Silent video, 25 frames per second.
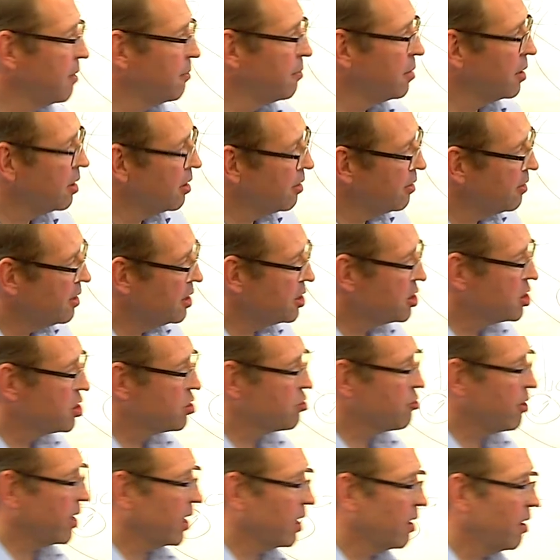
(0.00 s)
But this
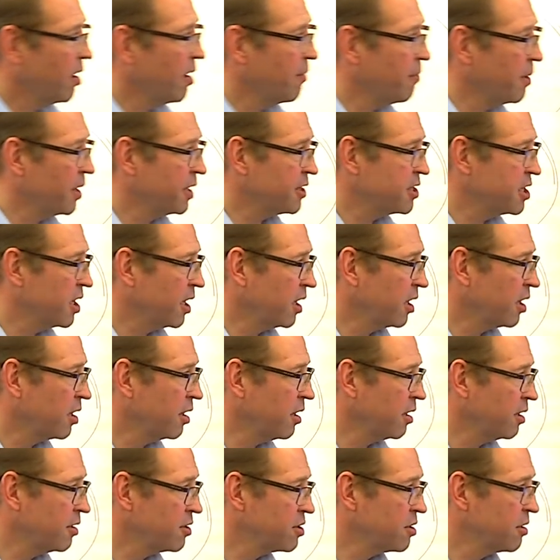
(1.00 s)
strict liability
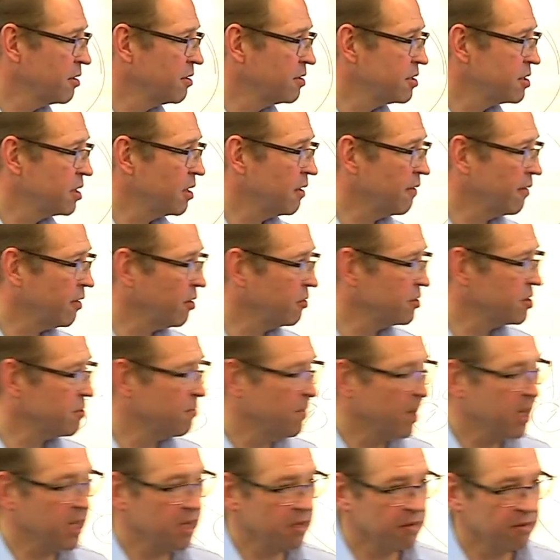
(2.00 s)
occurs, so they've got to
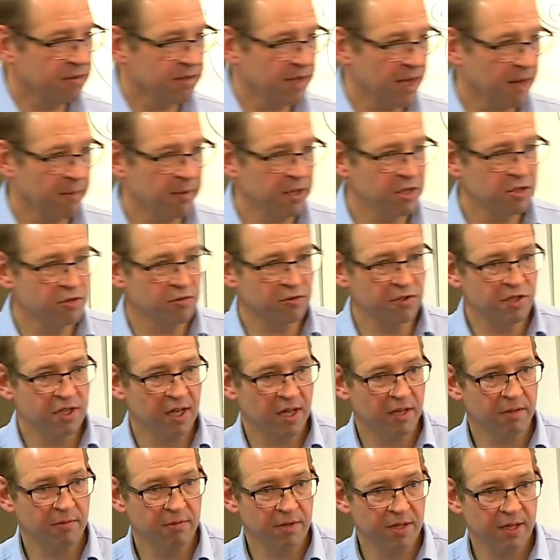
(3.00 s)
make good damage or
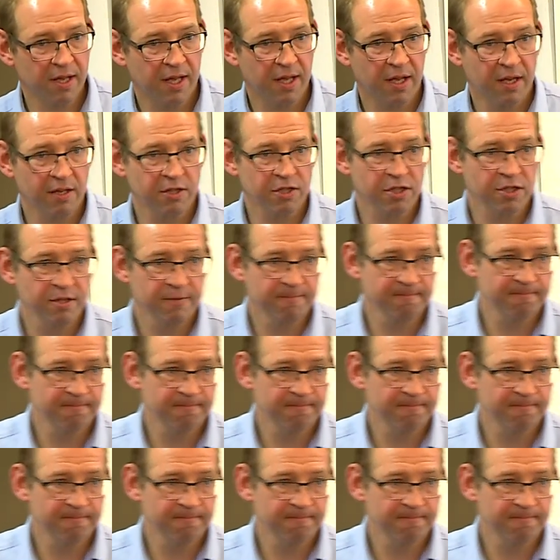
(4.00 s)
settle with cash.